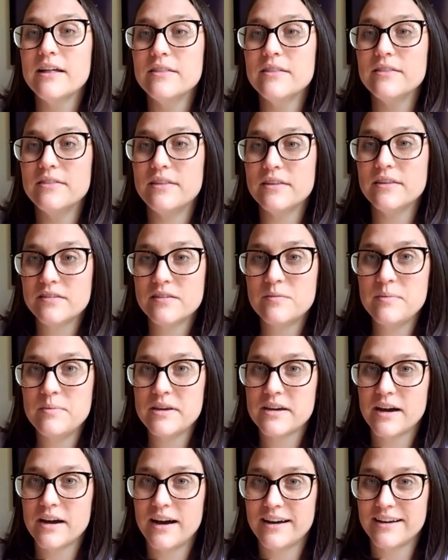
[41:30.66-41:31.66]
This is
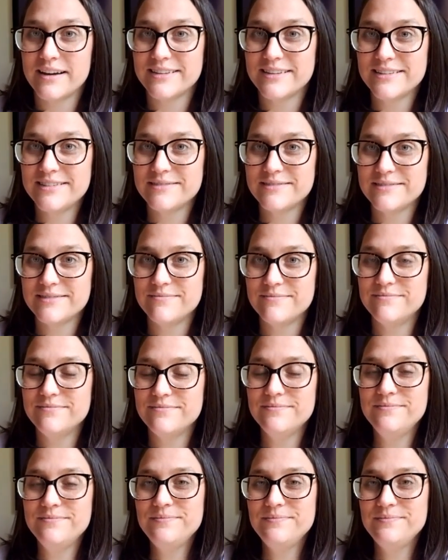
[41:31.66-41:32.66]
because
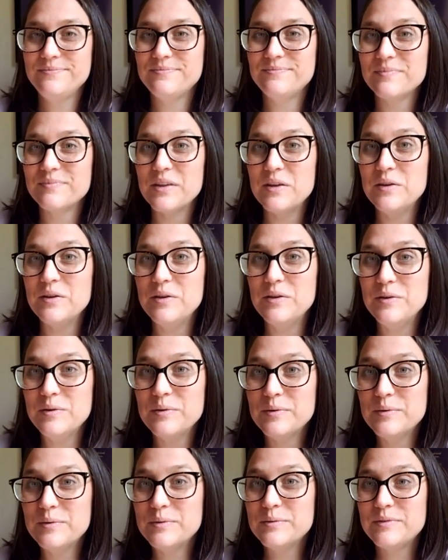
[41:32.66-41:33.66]

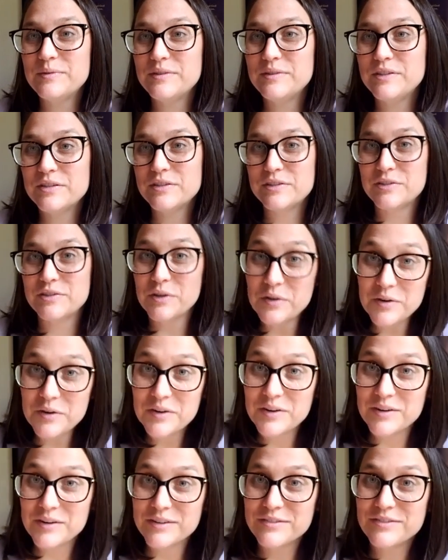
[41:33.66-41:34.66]
you
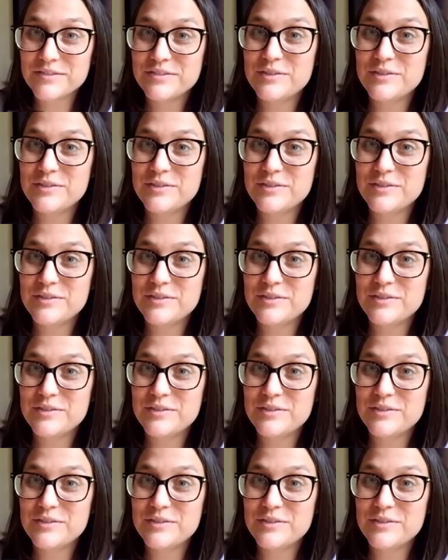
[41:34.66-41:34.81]
deserve